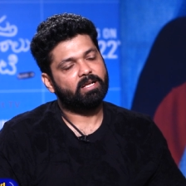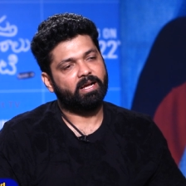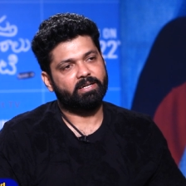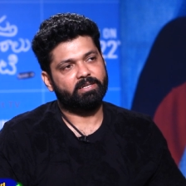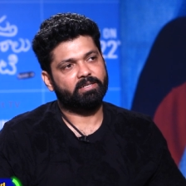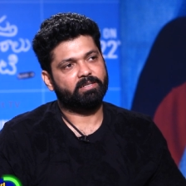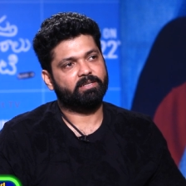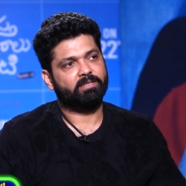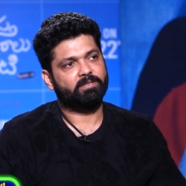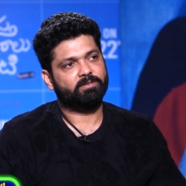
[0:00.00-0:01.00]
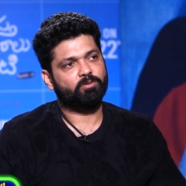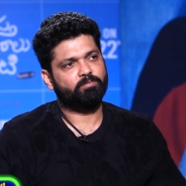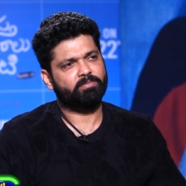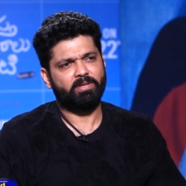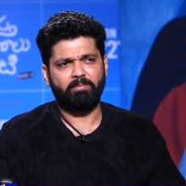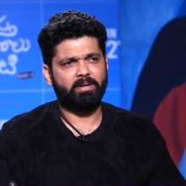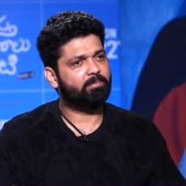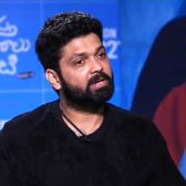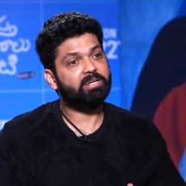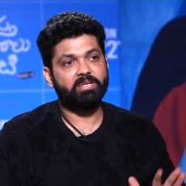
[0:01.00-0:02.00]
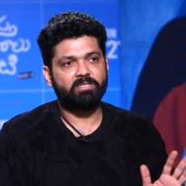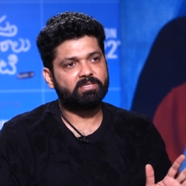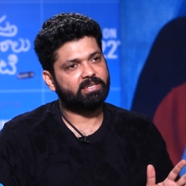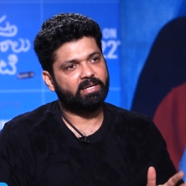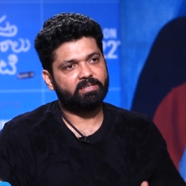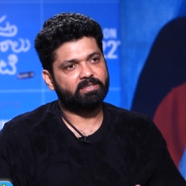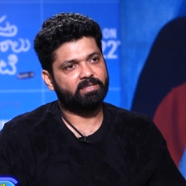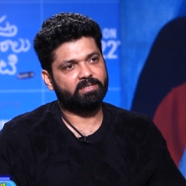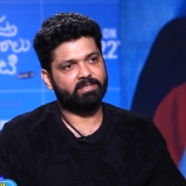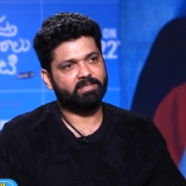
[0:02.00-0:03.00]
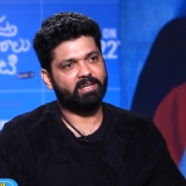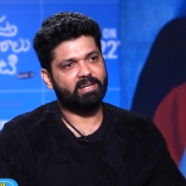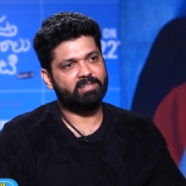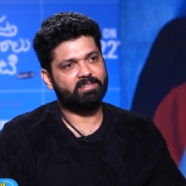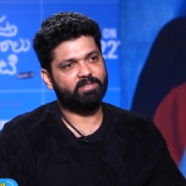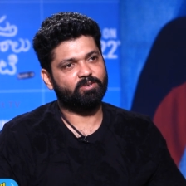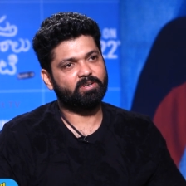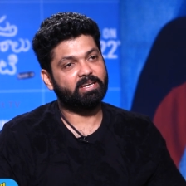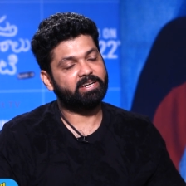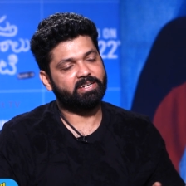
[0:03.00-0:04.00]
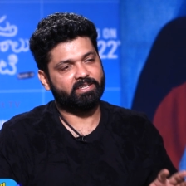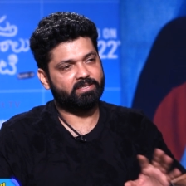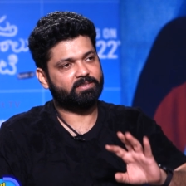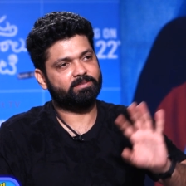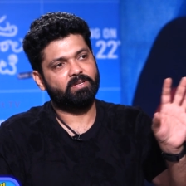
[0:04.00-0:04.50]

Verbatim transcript: and uh, so they made many teasers like that, uh, and you know created a